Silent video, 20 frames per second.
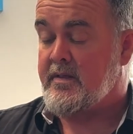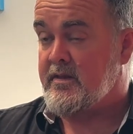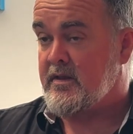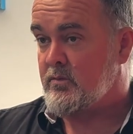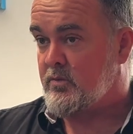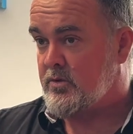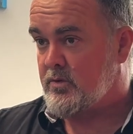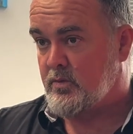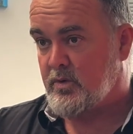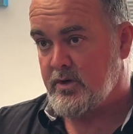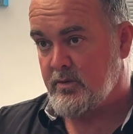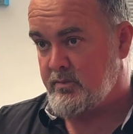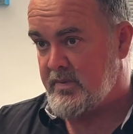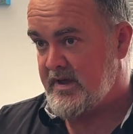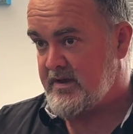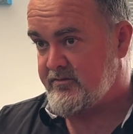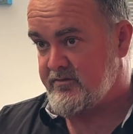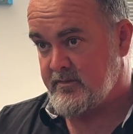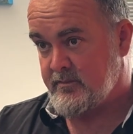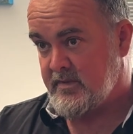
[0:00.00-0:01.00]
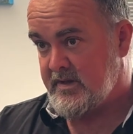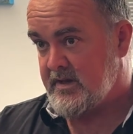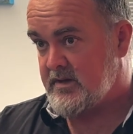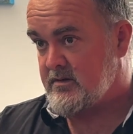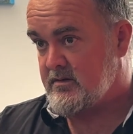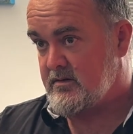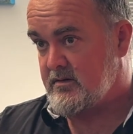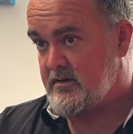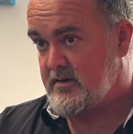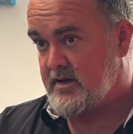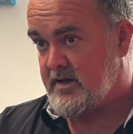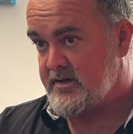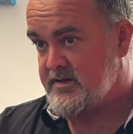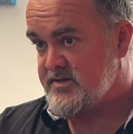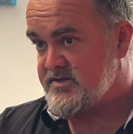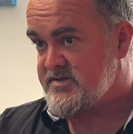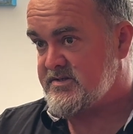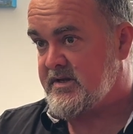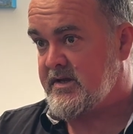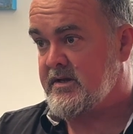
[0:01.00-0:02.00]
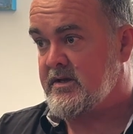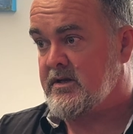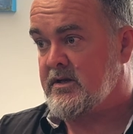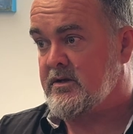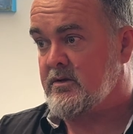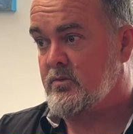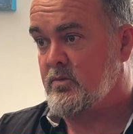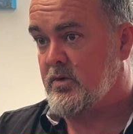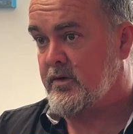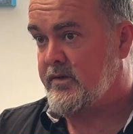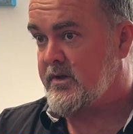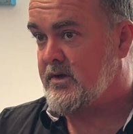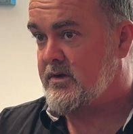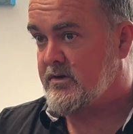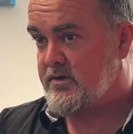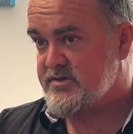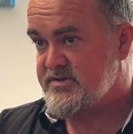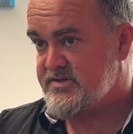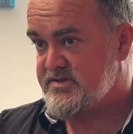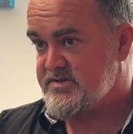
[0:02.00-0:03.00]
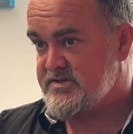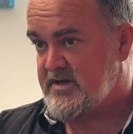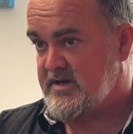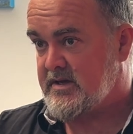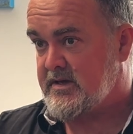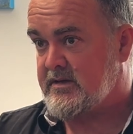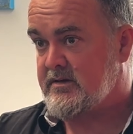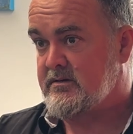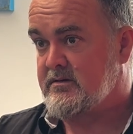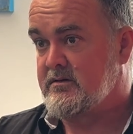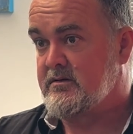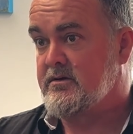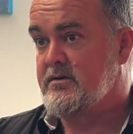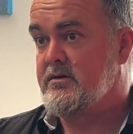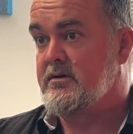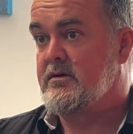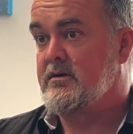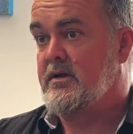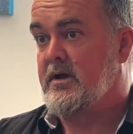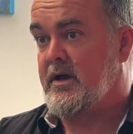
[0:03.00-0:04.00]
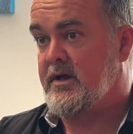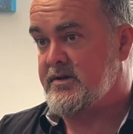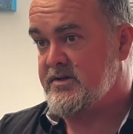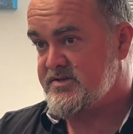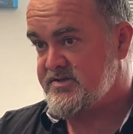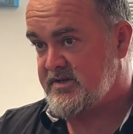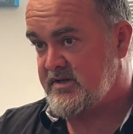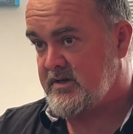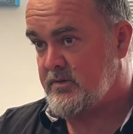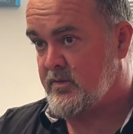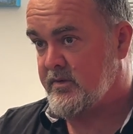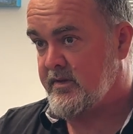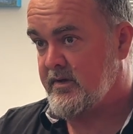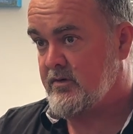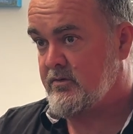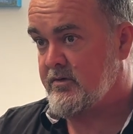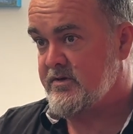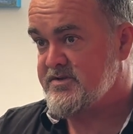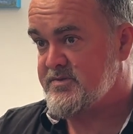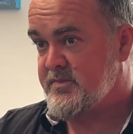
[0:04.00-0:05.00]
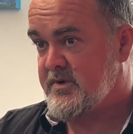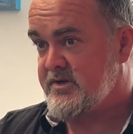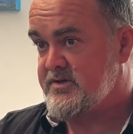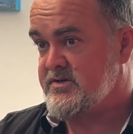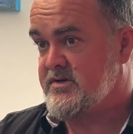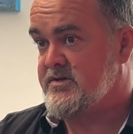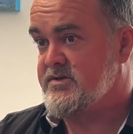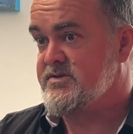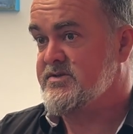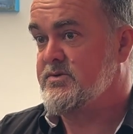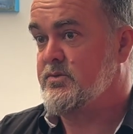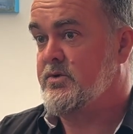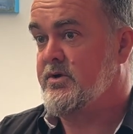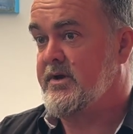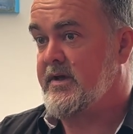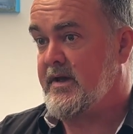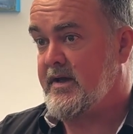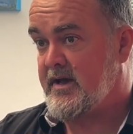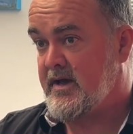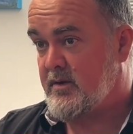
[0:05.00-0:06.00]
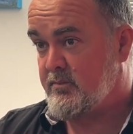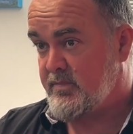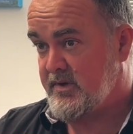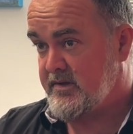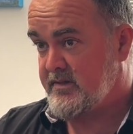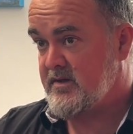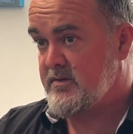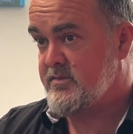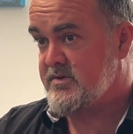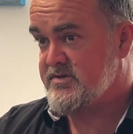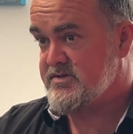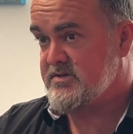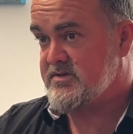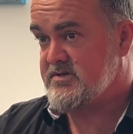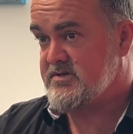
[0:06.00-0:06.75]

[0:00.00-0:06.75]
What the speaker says: then we'll work back from that, understanding what their costs are, understanding what their gross margin is to work out how big their business